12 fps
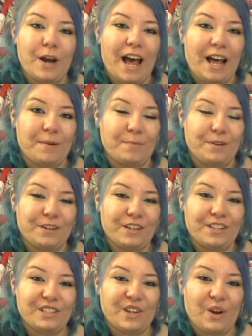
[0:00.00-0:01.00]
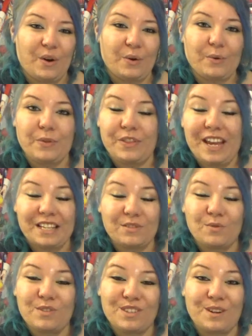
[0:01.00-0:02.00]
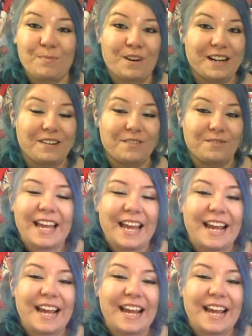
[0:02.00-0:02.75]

artbook, so that's also pretty cool.